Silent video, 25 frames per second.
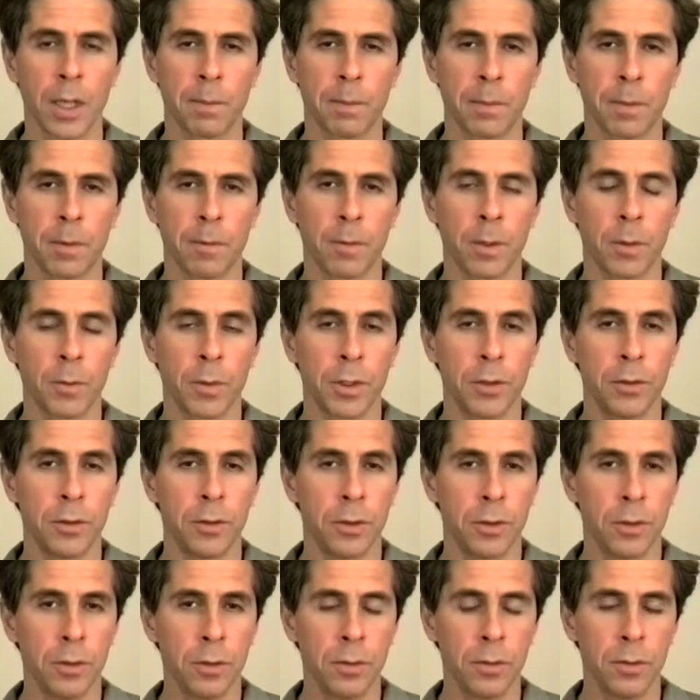but what we
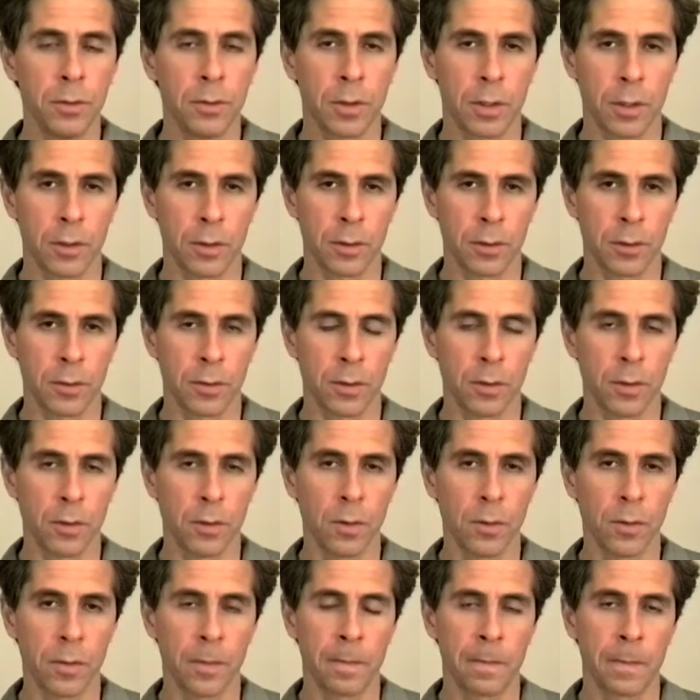do
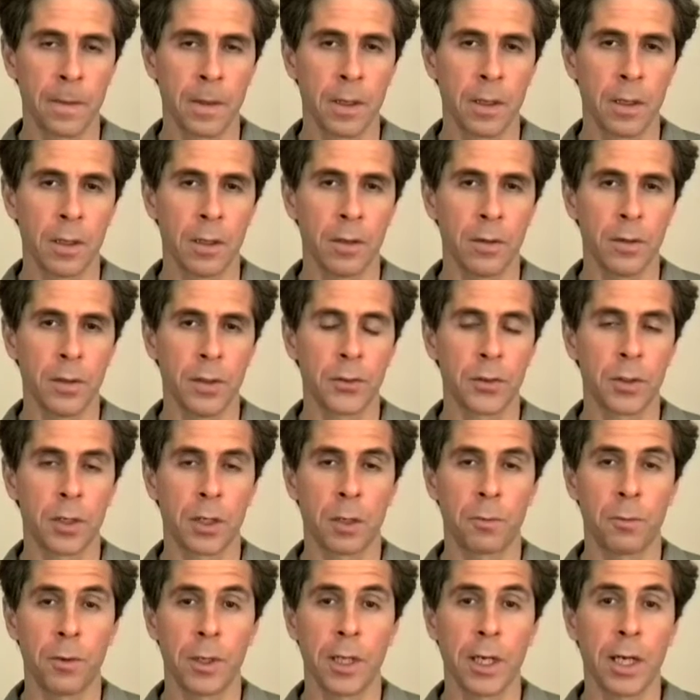control is
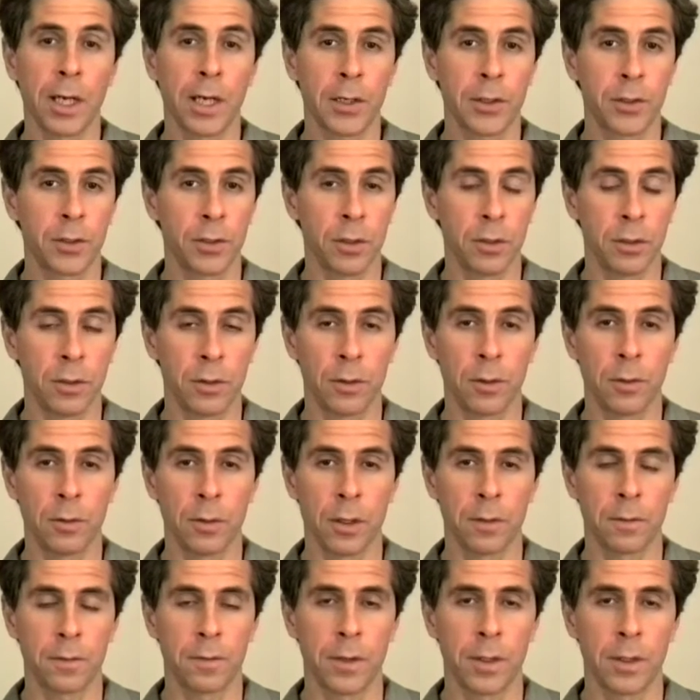our reaction to
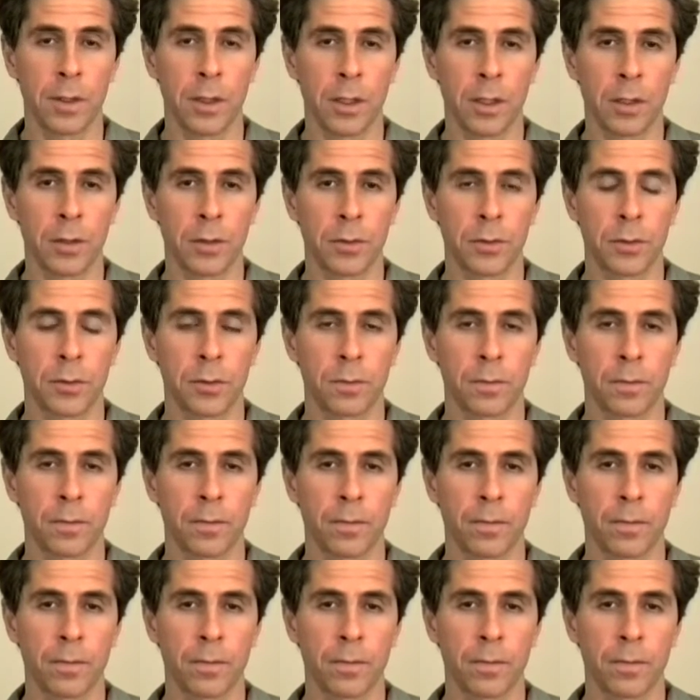our feelings.